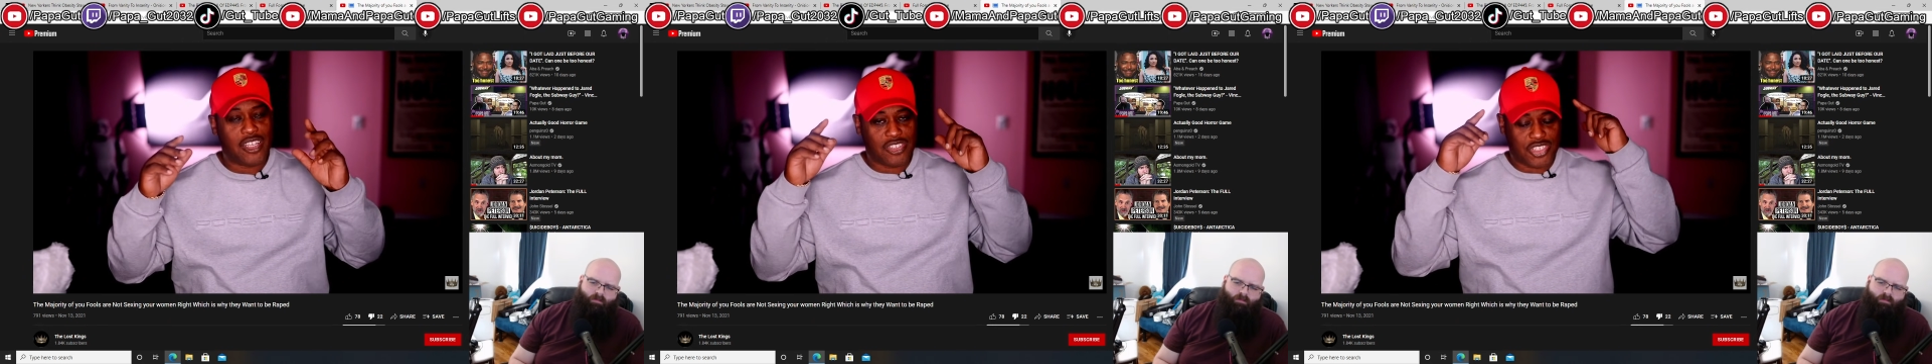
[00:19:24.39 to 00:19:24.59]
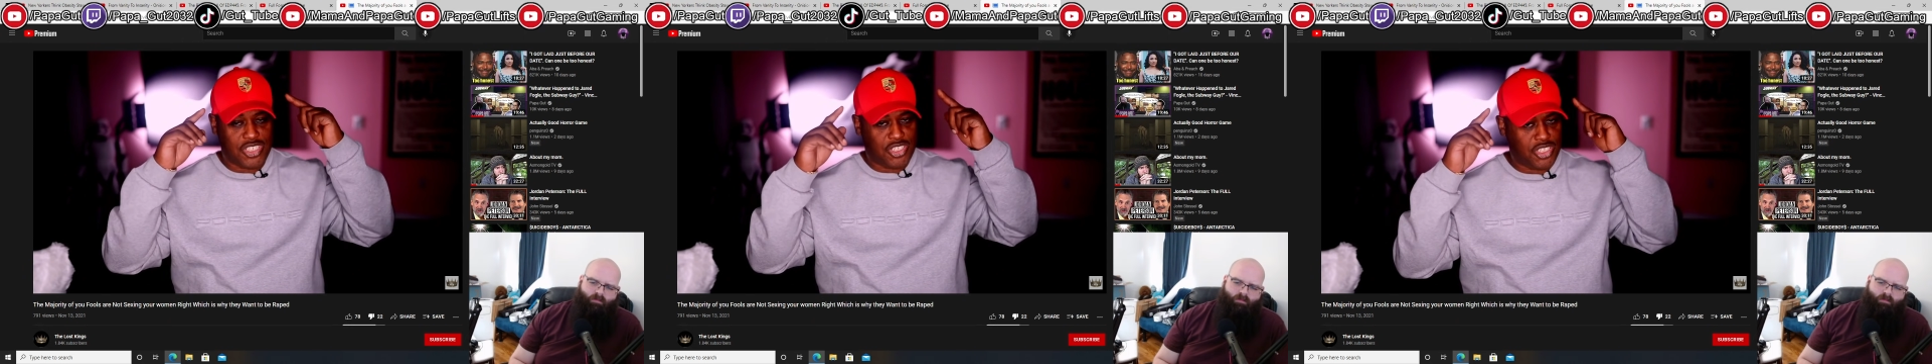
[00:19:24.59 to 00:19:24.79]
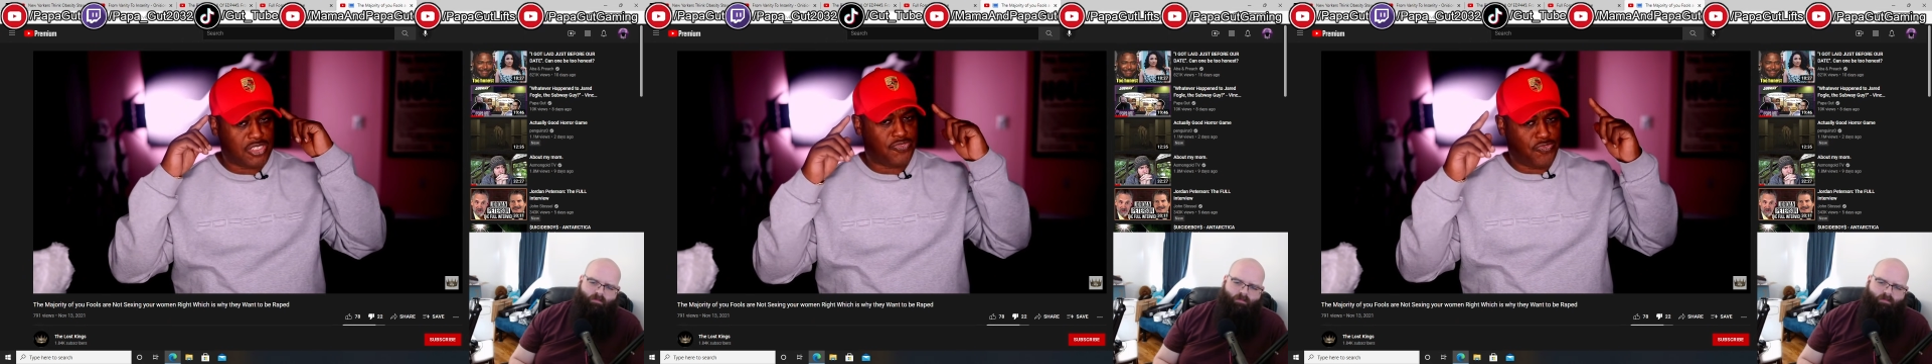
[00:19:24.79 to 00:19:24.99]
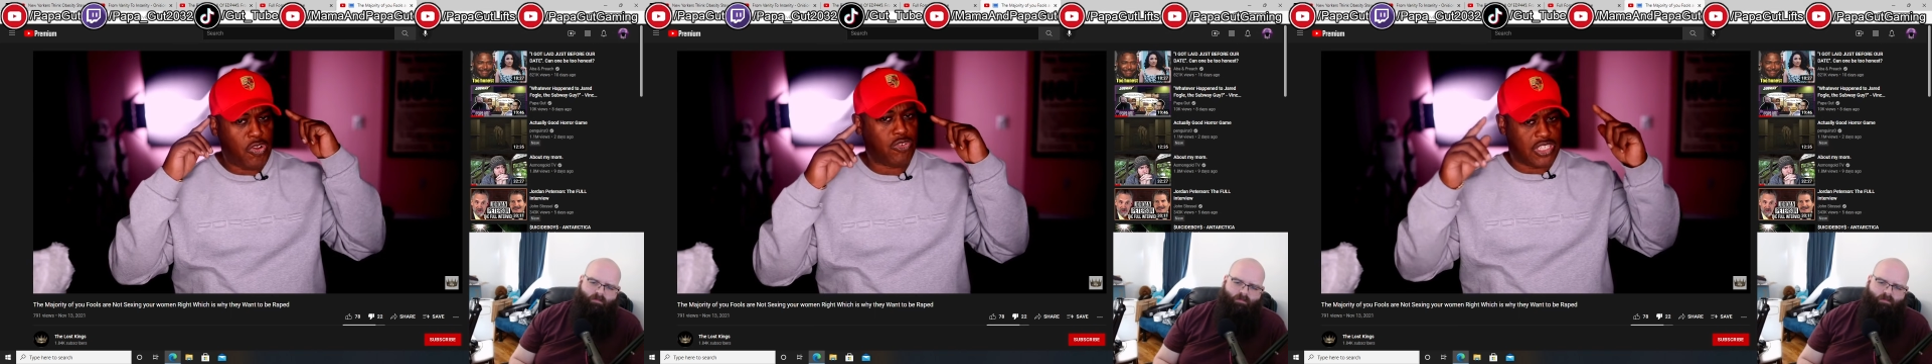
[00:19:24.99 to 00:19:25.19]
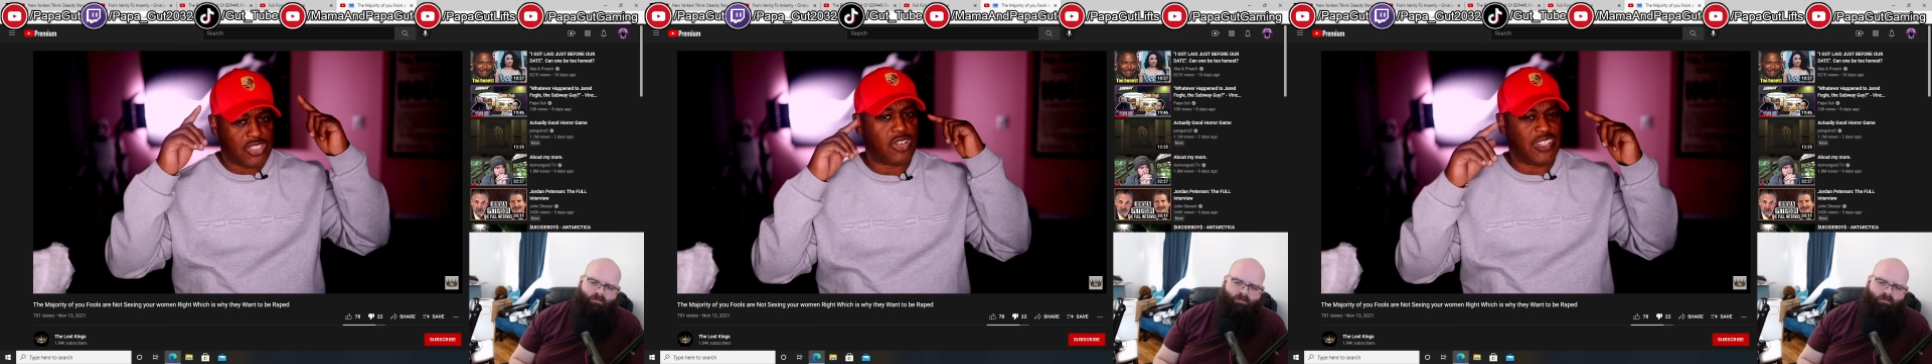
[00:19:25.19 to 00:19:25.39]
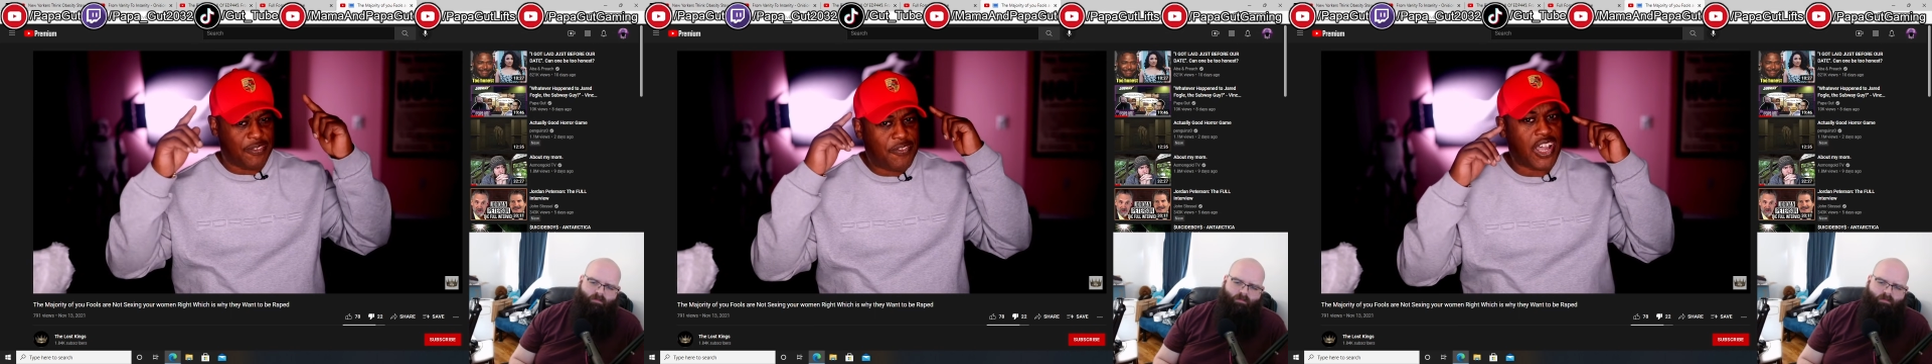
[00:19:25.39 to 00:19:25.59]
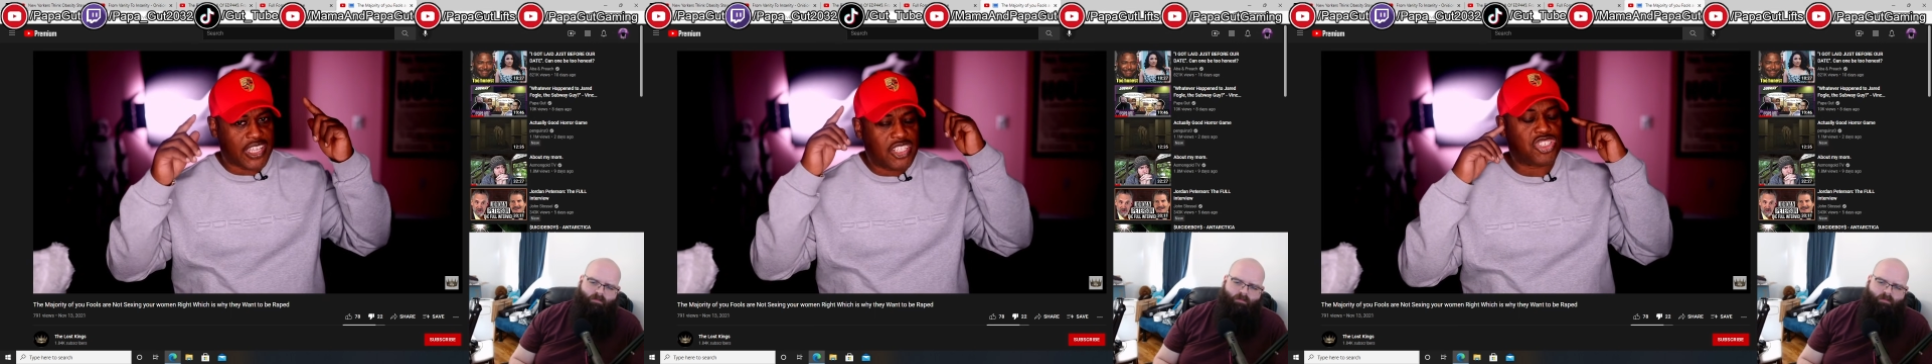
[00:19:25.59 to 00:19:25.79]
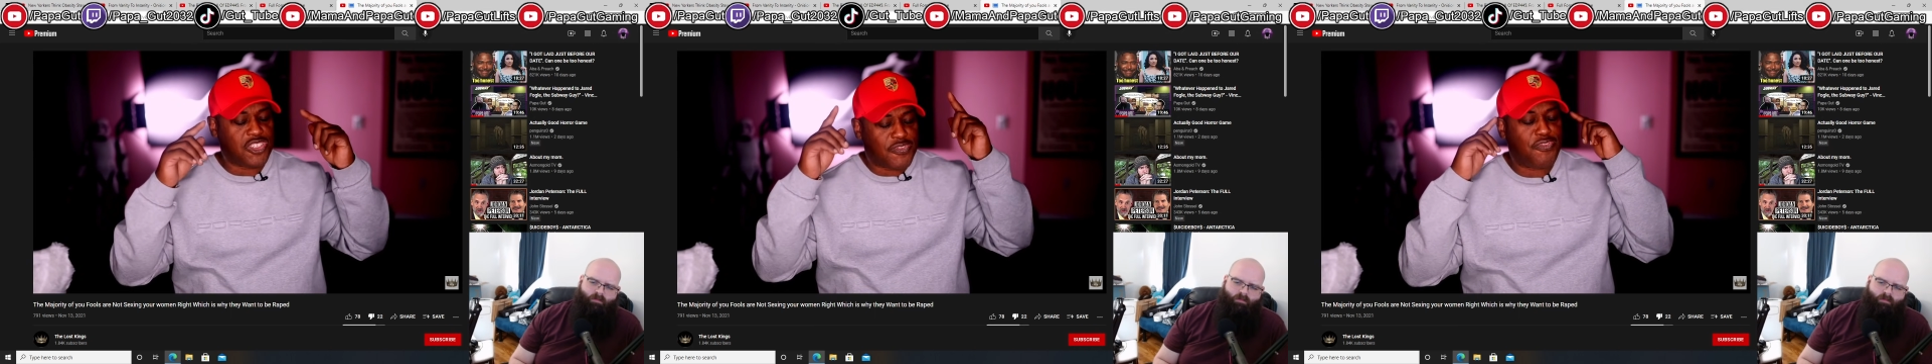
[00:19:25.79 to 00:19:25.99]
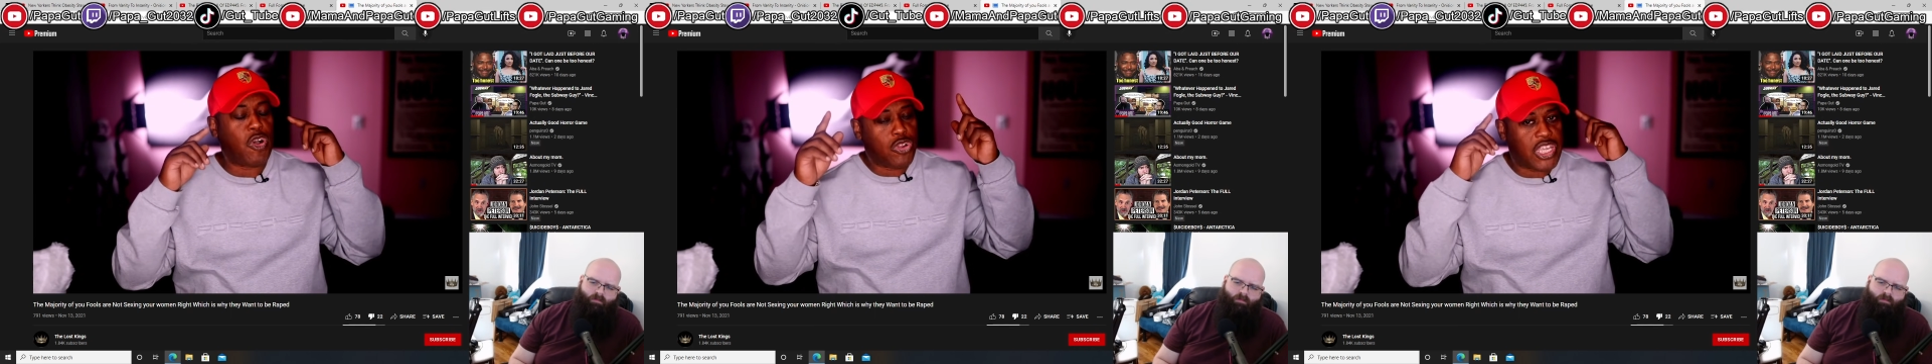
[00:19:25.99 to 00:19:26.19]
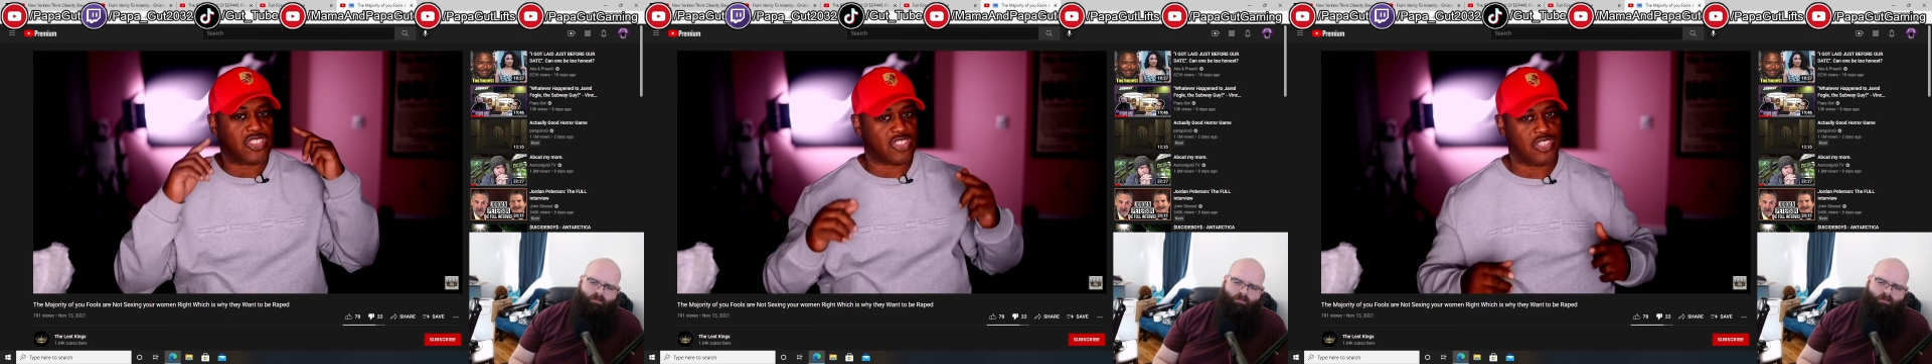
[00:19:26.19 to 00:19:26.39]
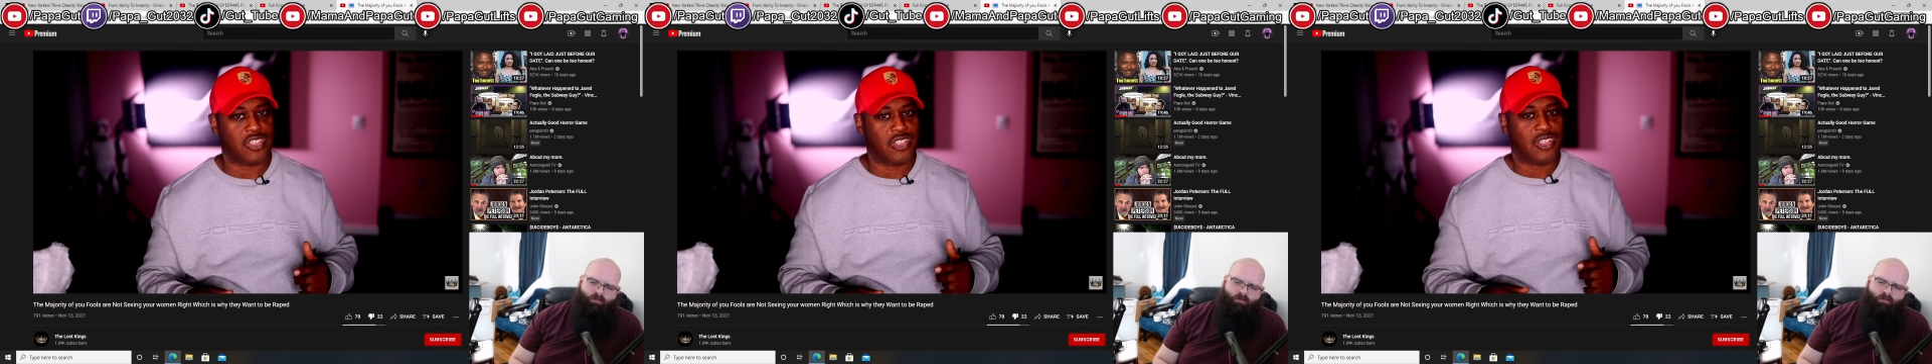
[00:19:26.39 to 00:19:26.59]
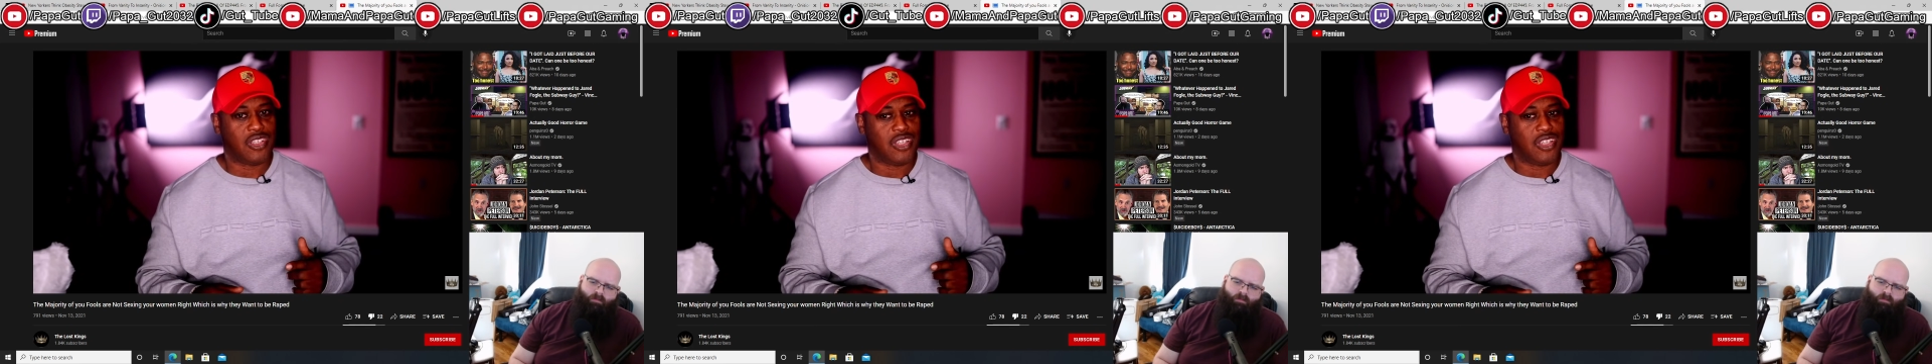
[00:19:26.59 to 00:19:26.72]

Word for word: Because see, she's focused on the fucking, she's focused.